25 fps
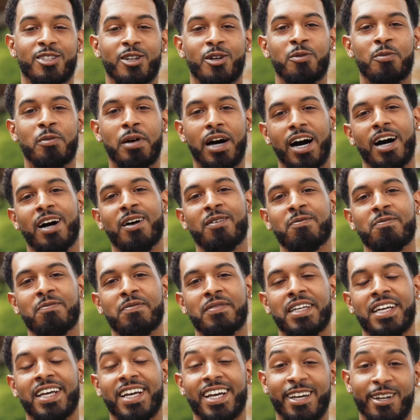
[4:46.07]
mom
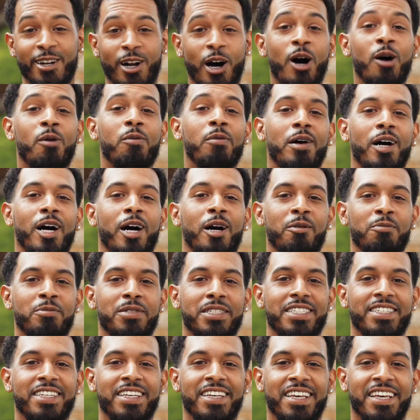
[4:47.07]
and all
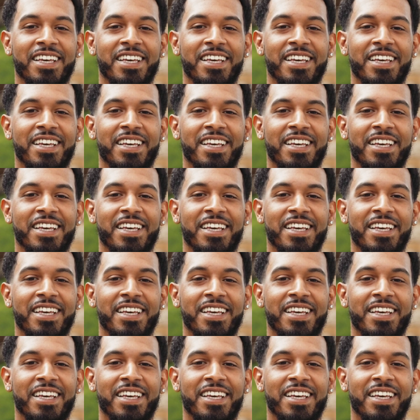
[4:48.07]
moms,